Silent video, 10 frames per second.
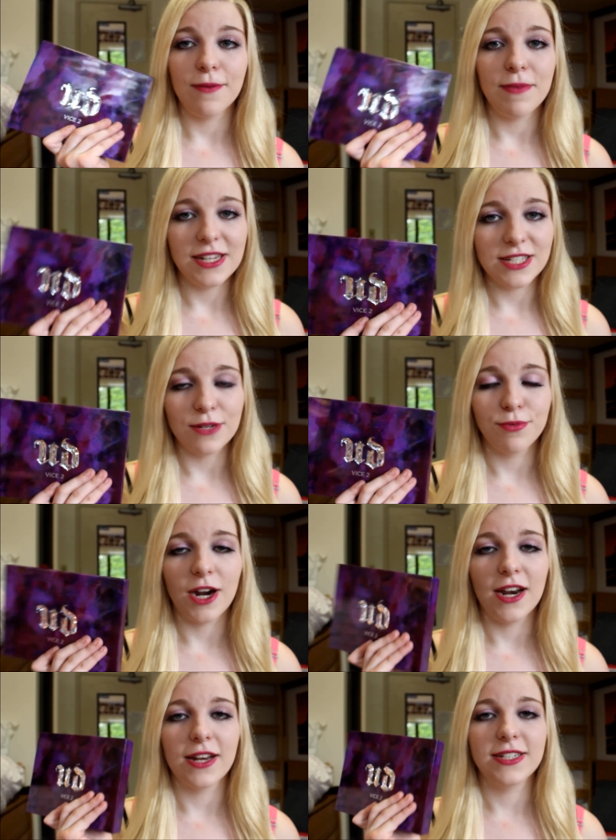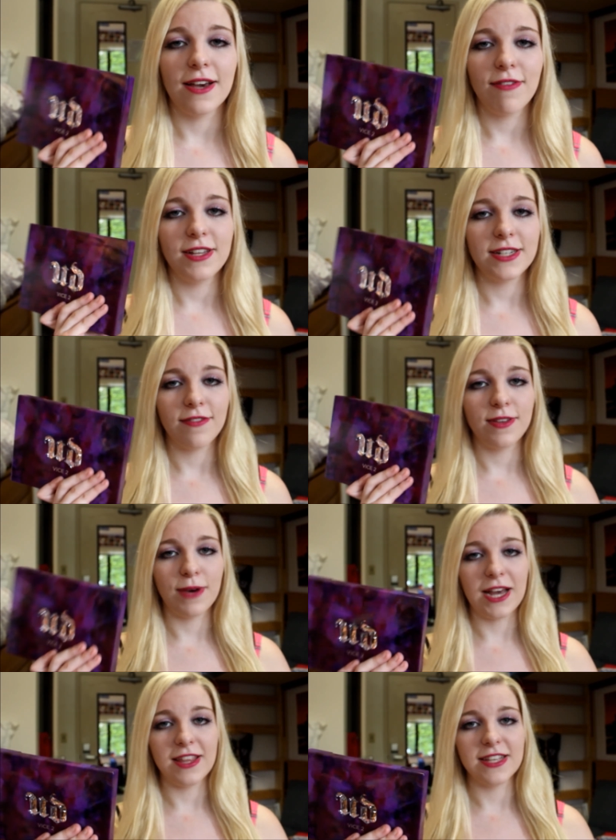an amazing product. Definitely
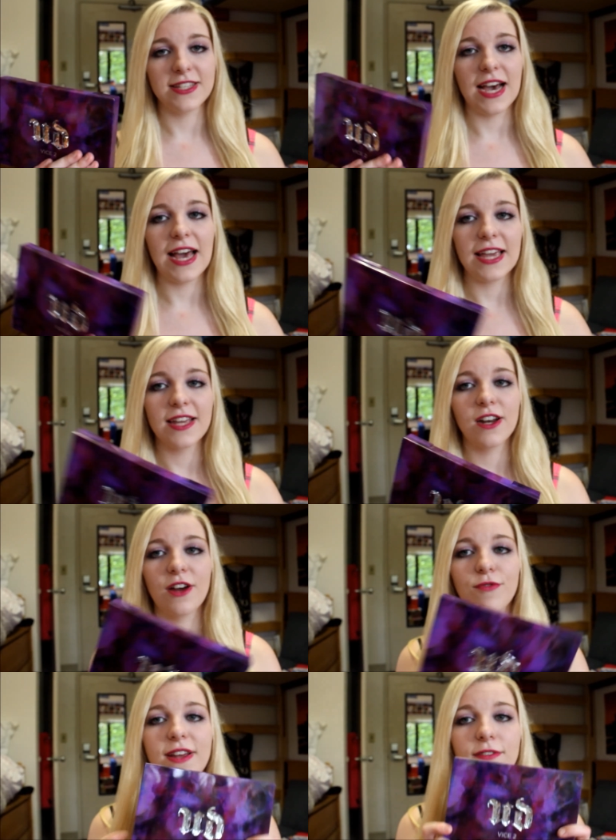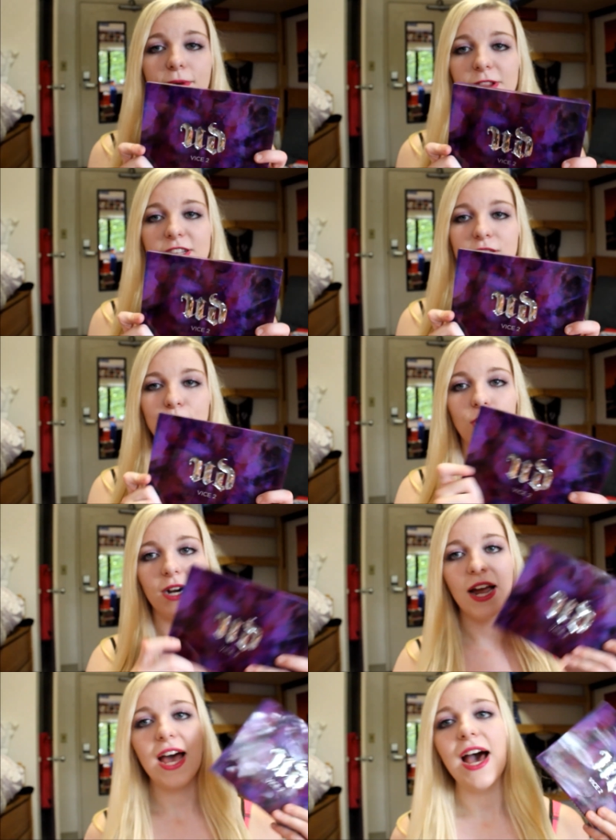buy this. I cannot rave about this
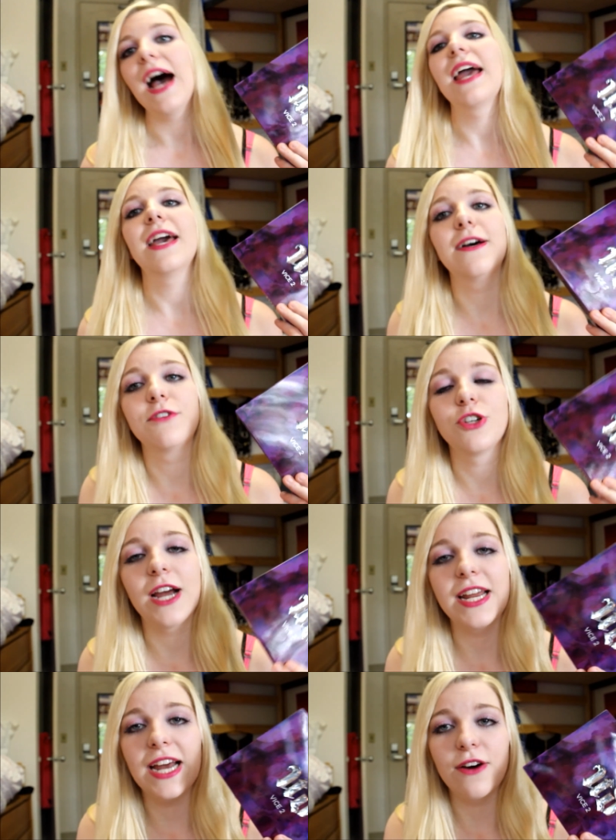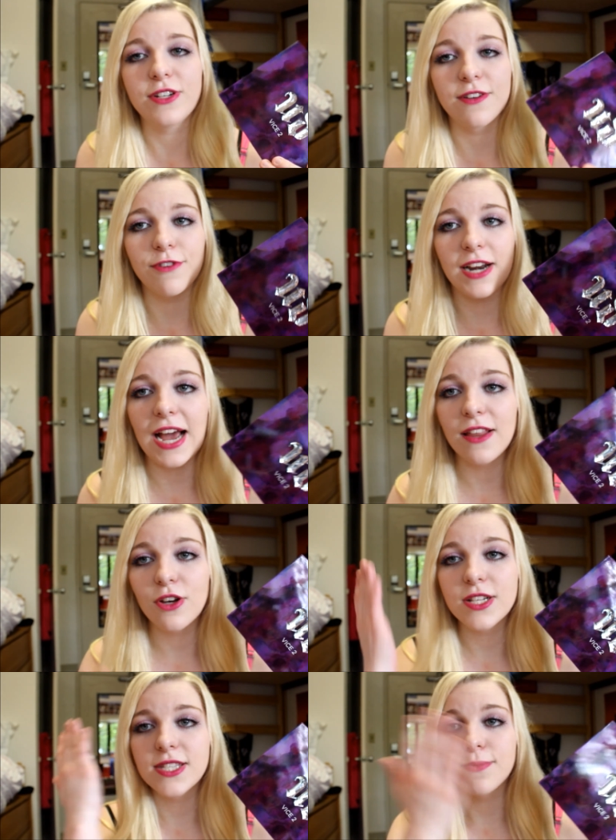more. I have tried out different eye
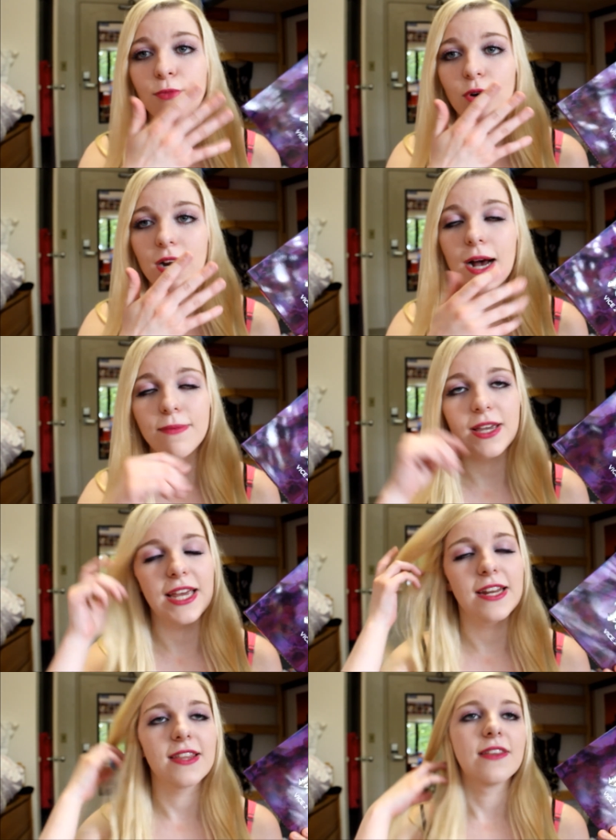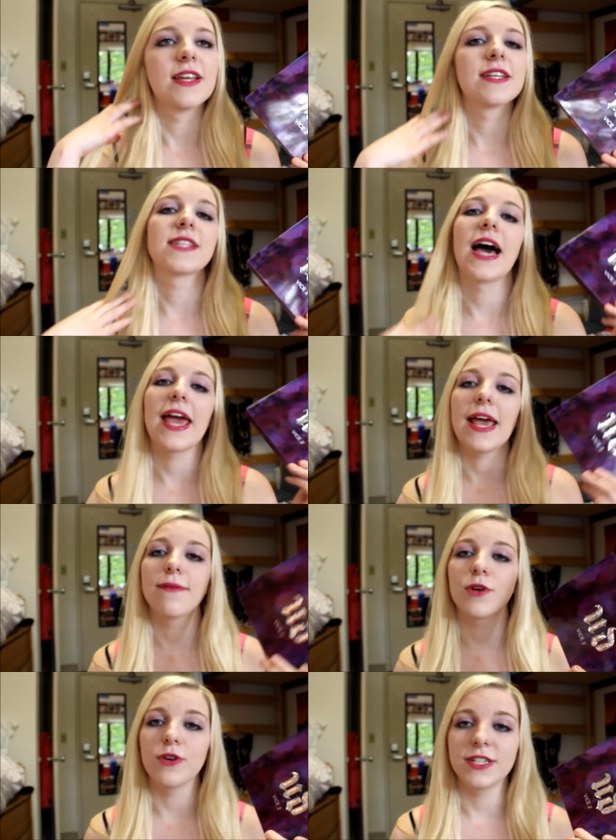looks more complicated than this. I
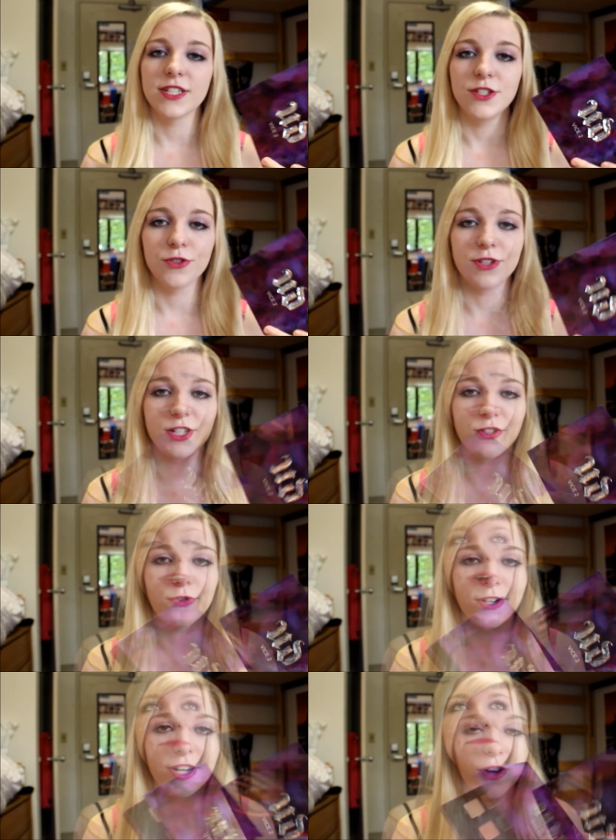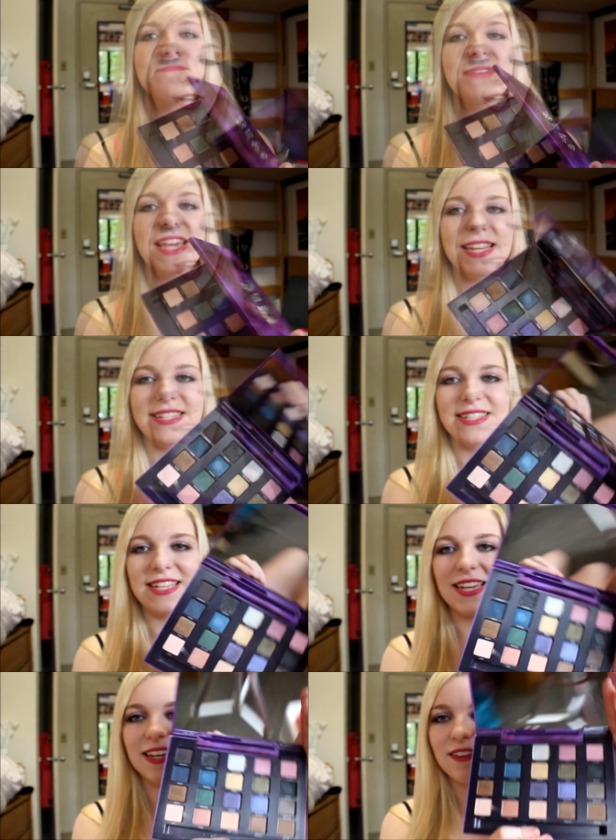am going to do a tutorial.
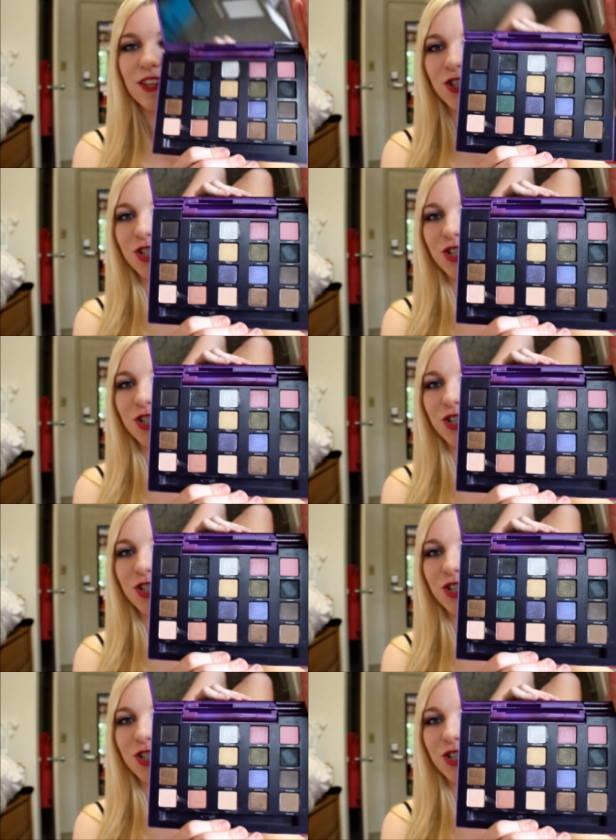Amazing. The